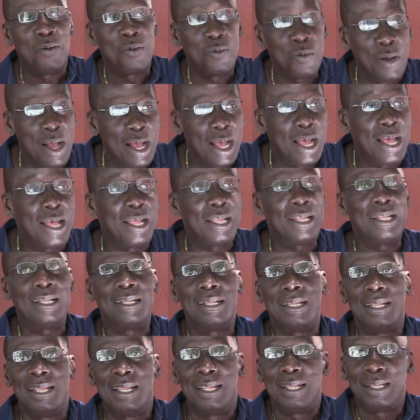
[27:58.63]

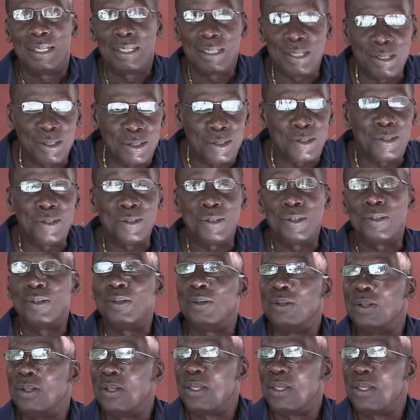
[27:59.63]
1, 2,